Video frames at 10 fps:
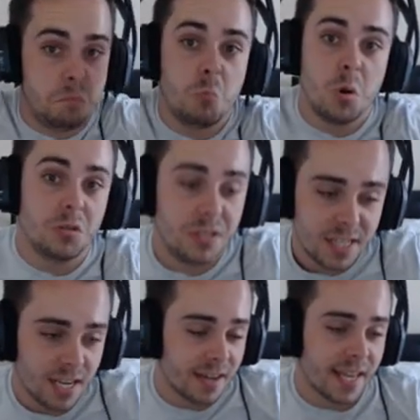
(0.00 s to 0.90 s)
We'll
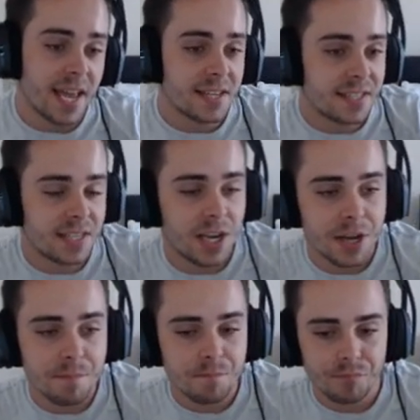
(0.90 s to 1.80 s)
see, I guess.
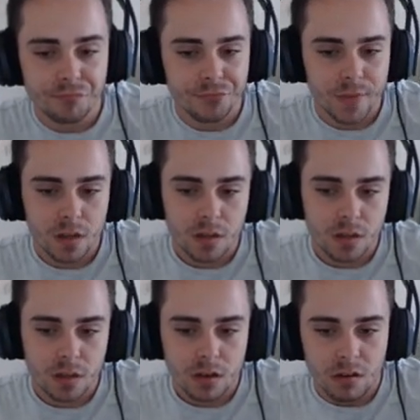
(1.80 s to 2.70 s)
Um,
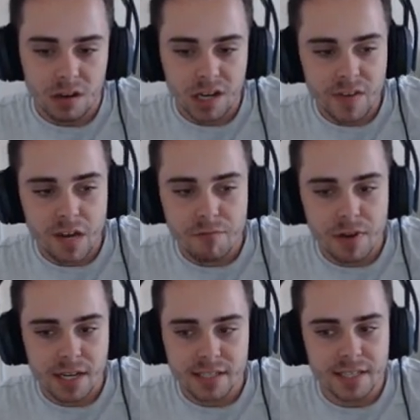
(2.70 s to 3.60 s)
I don't think I
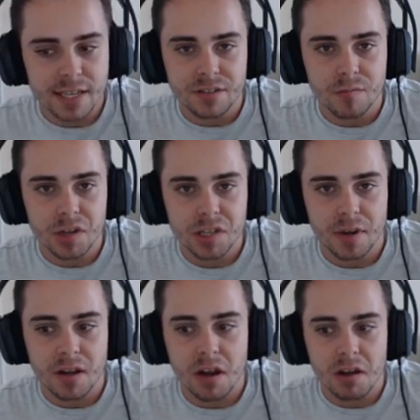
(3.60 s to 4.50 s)
really need to say too much
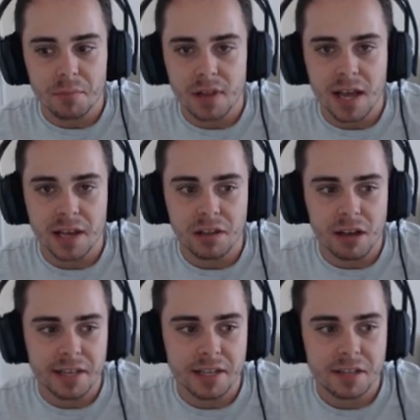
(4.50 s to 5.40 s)
about Kyurem Black.
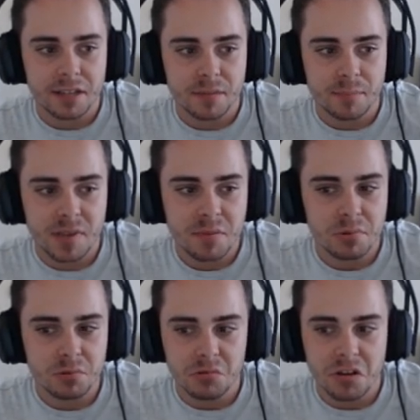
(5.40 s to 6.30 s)
Like,
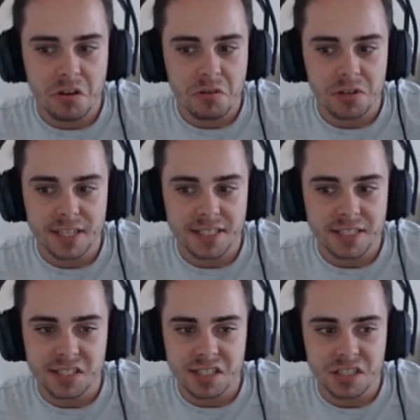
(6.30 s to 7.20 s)
people know what it
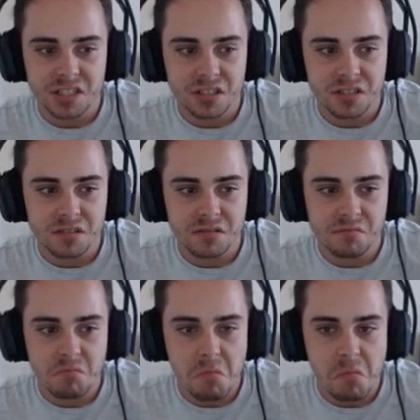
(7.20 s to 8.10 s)
does. It just
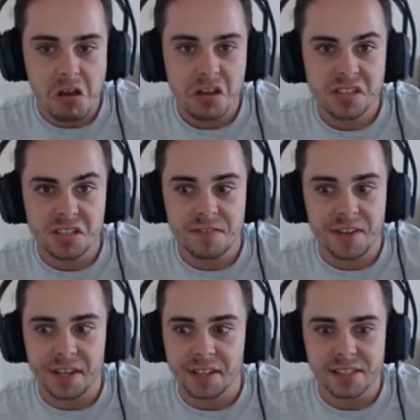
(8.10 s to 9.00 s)
murders
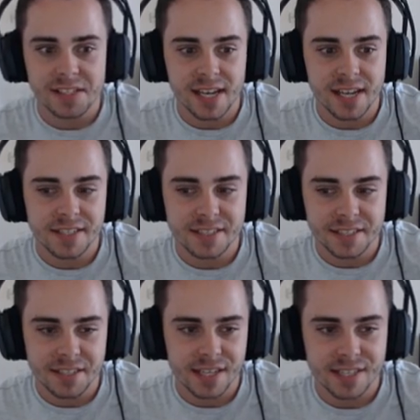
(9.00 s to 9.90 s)
things, and
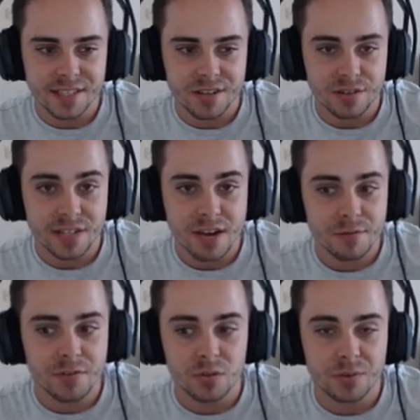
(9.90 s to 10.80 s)
it's got
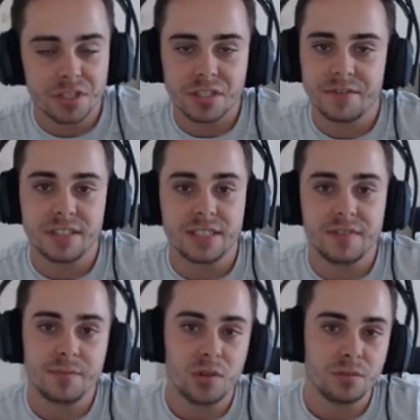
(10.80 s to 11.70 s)
Teravolt, which is
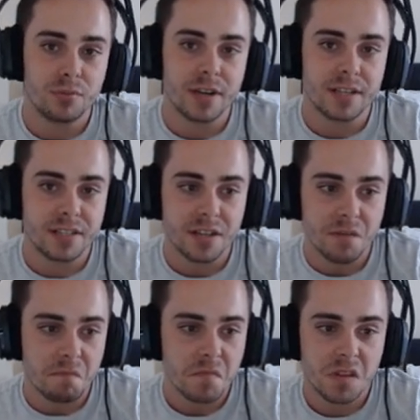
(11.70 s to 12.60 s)
effectively Mold Breaker, so
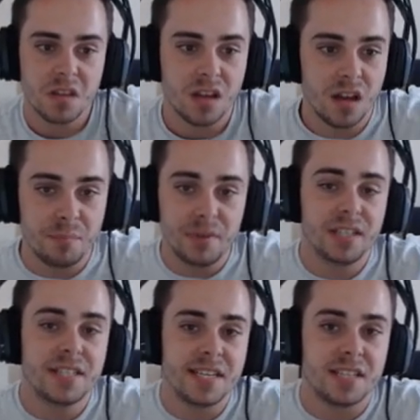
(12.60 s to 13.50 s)

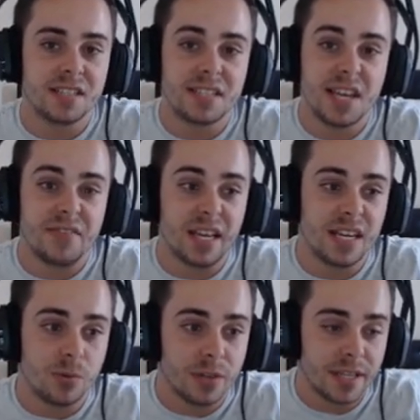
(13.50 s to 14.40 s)
abilities aren't saving
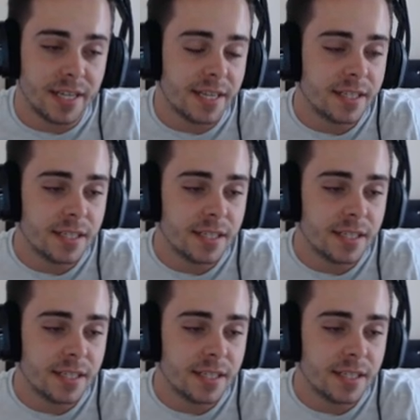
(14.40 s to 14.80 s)
anyone here.